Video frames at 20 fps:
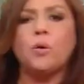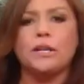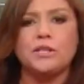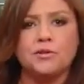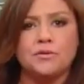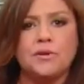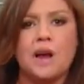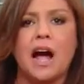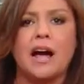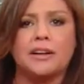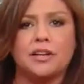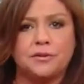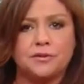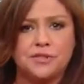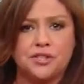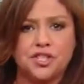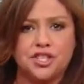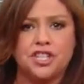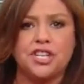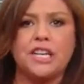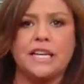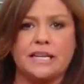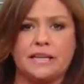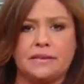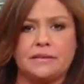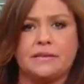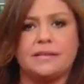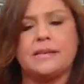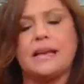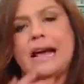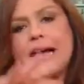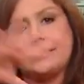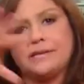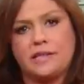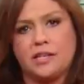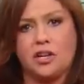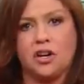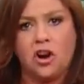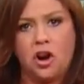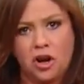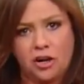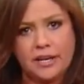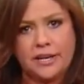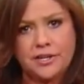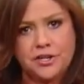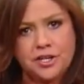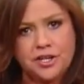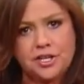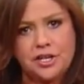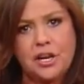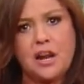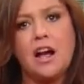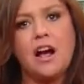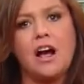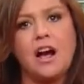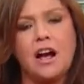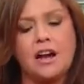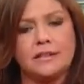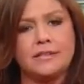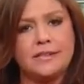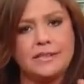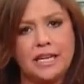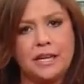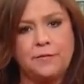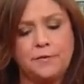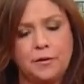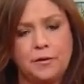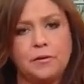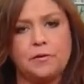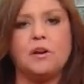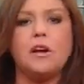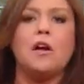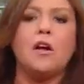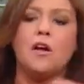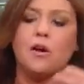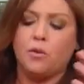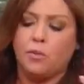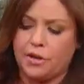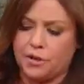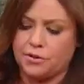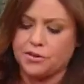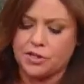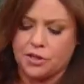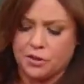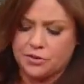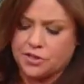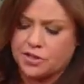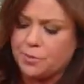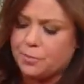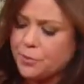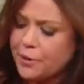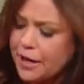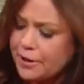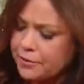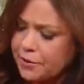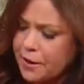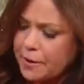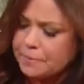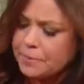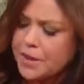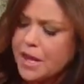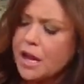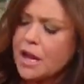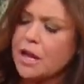We do not use cheese as the garnish on seafood. We use toasted breadcrumb.